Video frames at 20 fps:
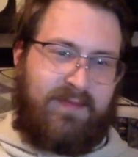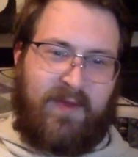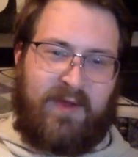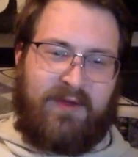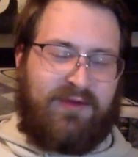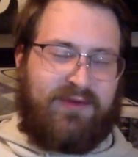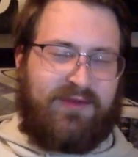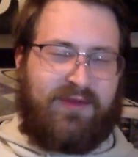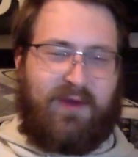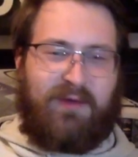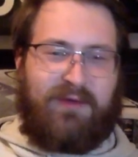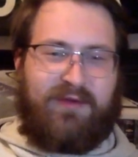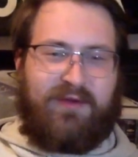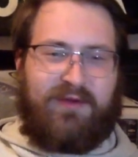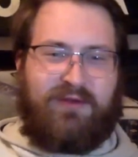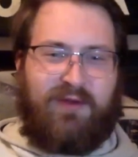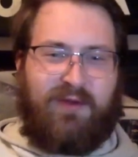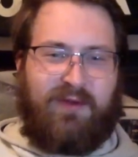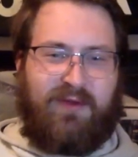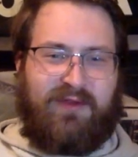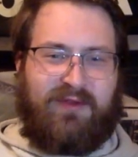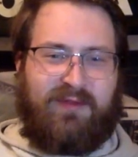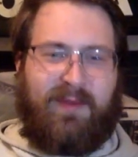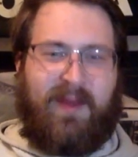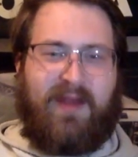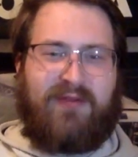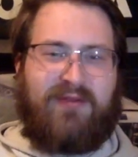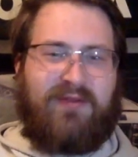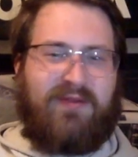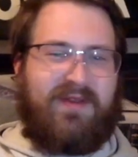It just goes to show the
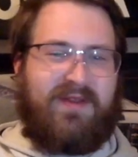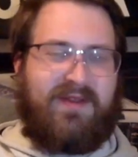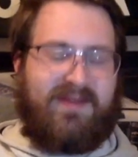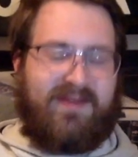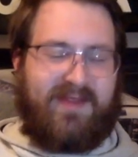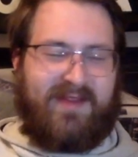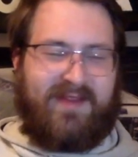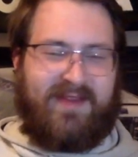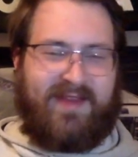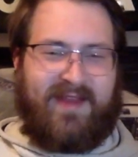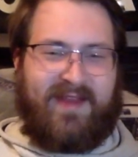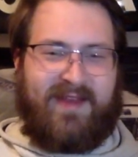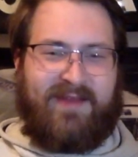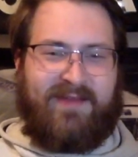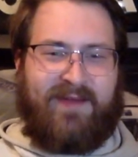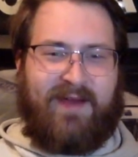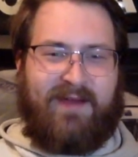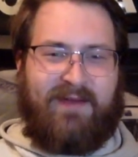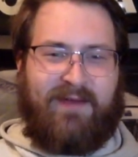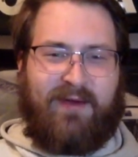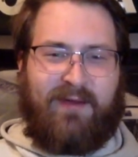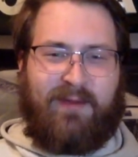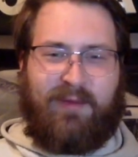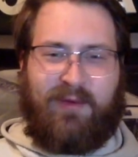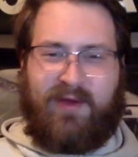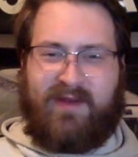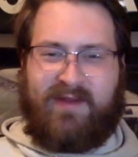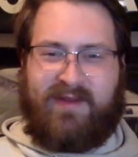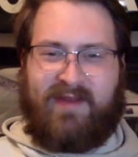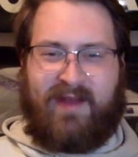specialness that the Indy 500
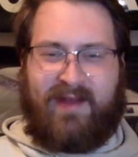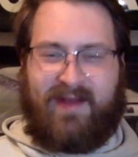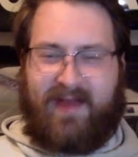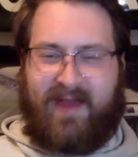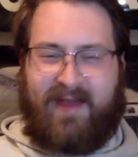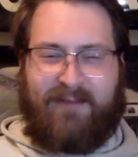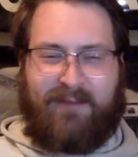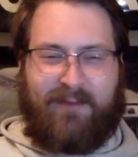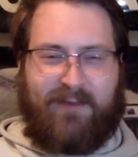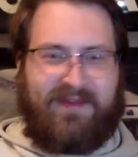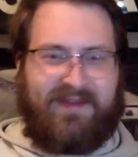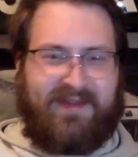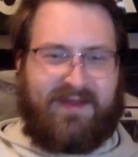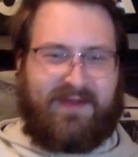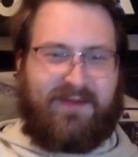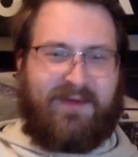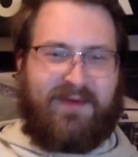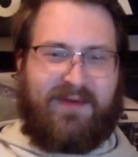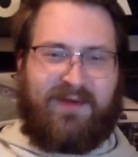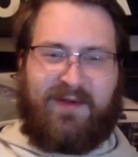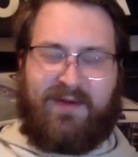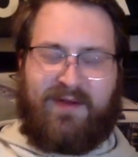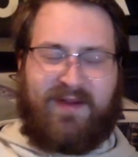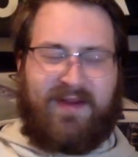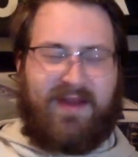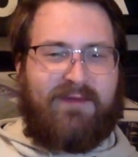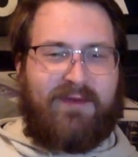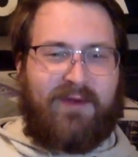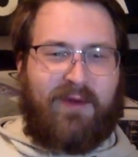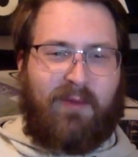brings out every single year. You
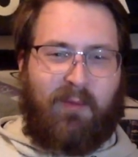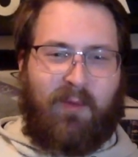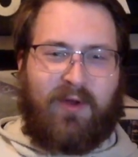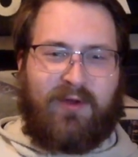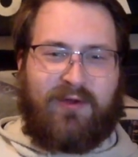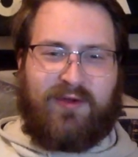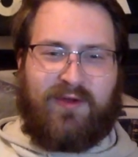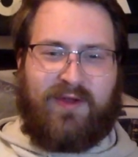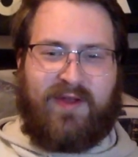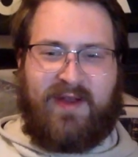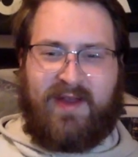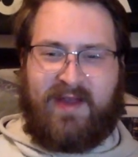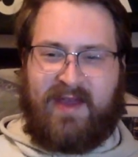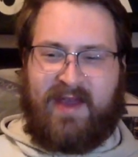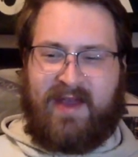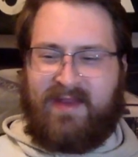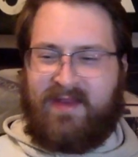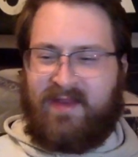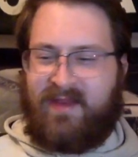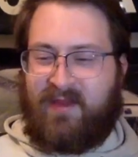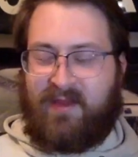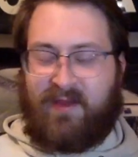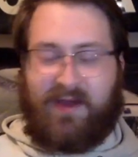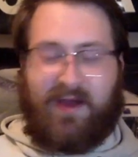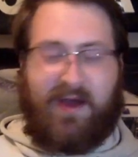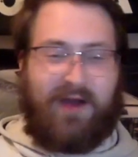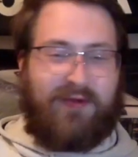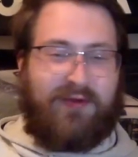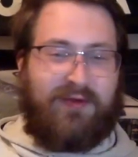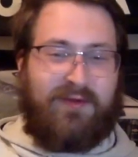never know what you're going to get. And then the
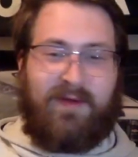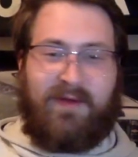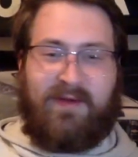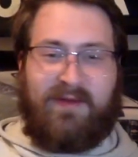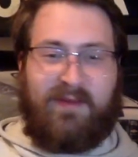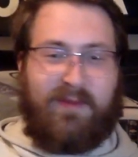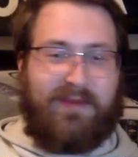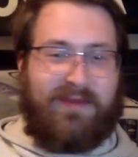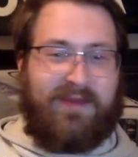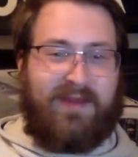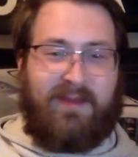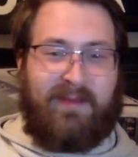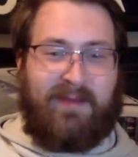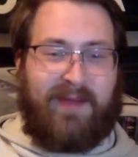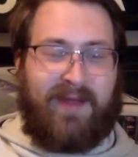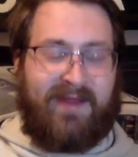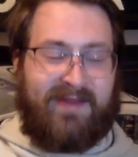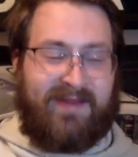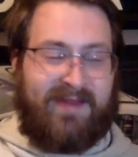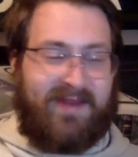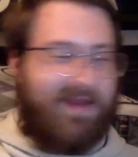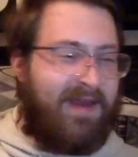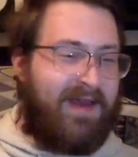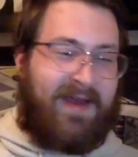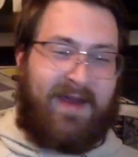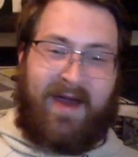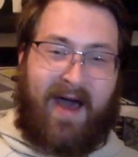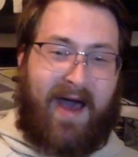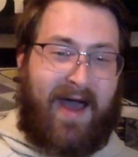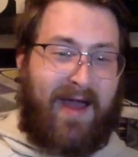controversy with Team Penske.
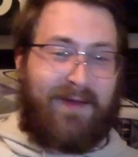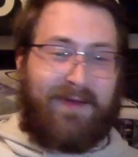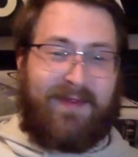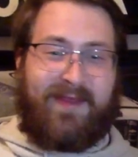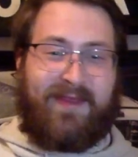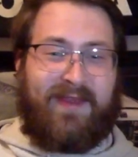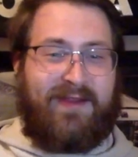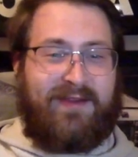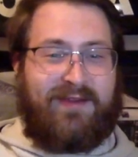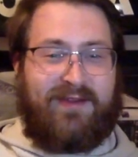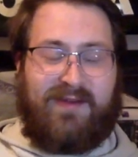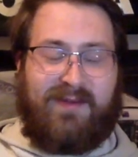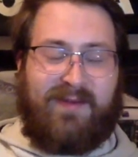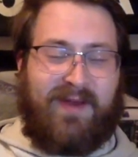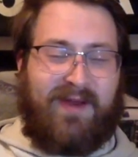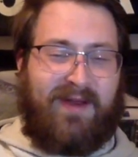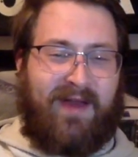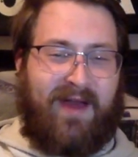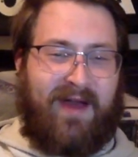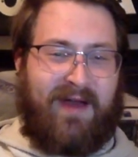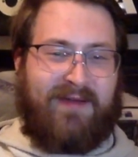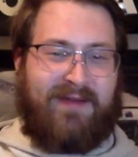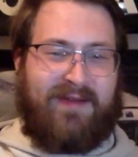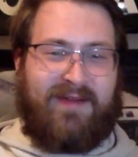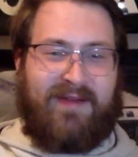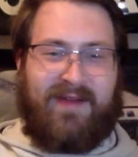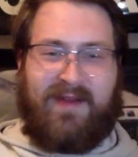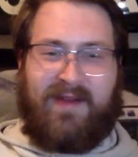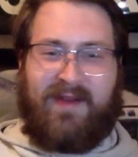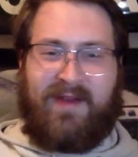I don't think they should have been allowed
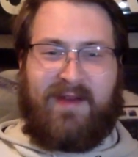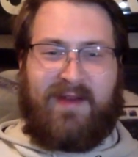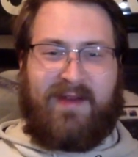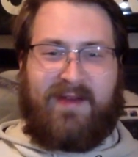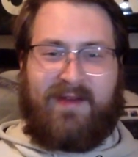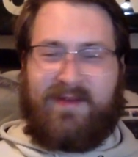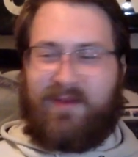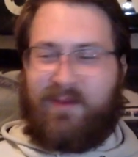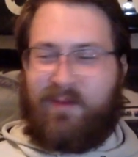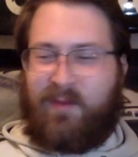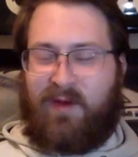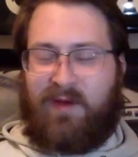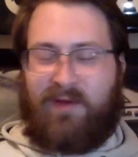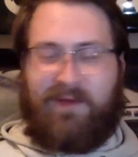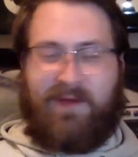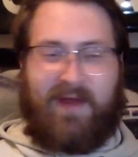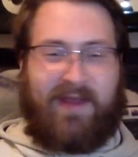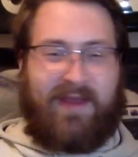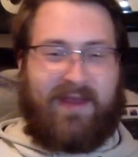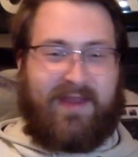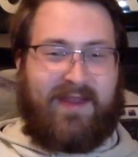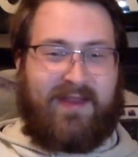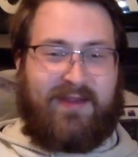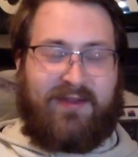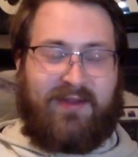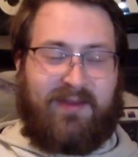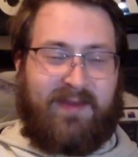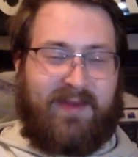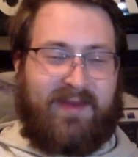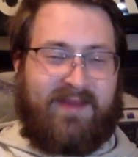to qualify. I think they
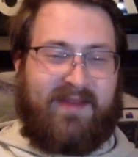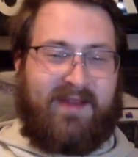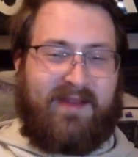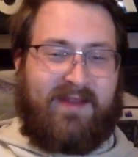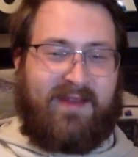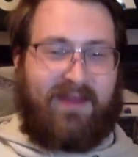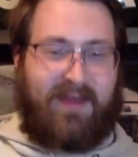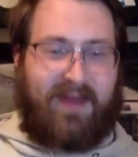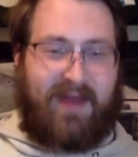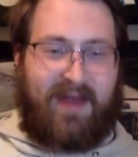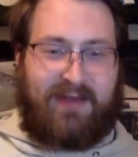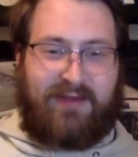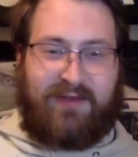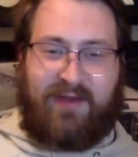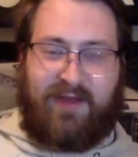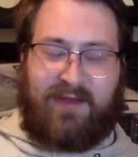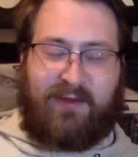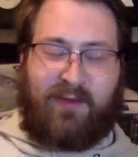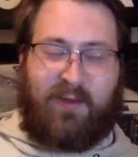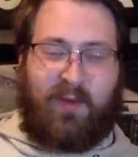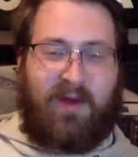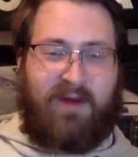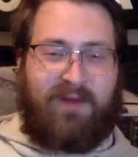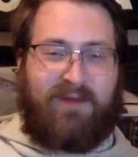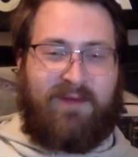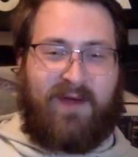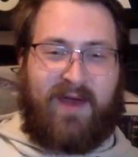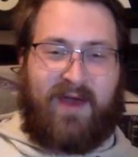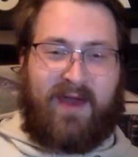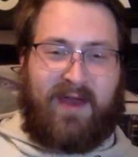should have been sent to the last chance
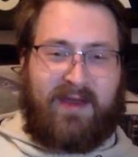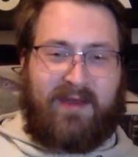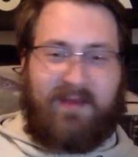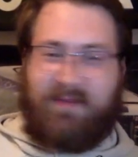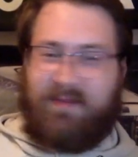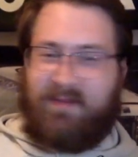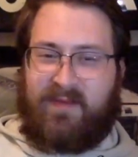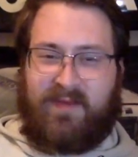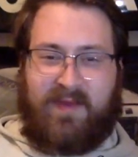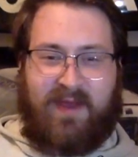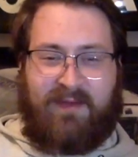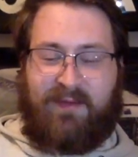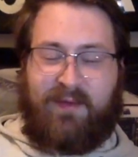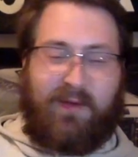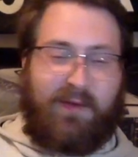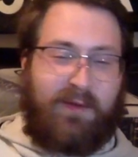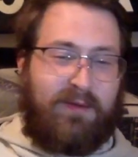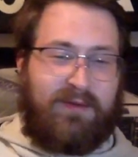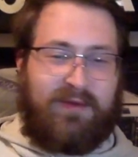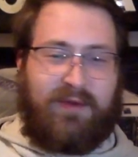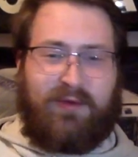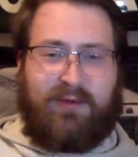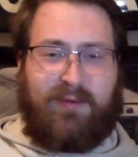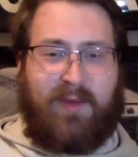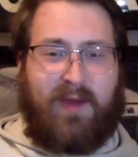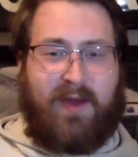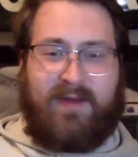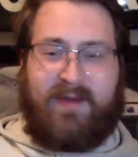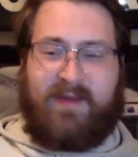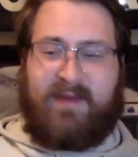qualifying and definitely lose their
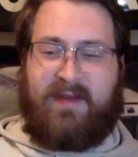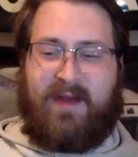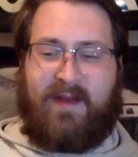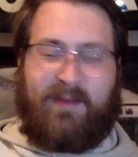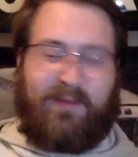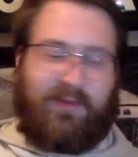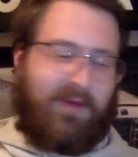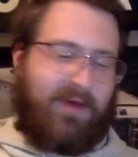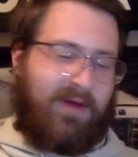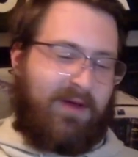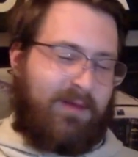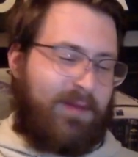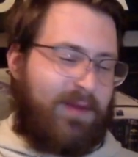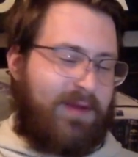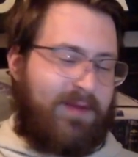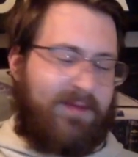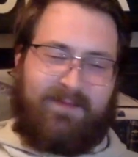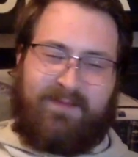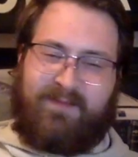spot in the top 12. But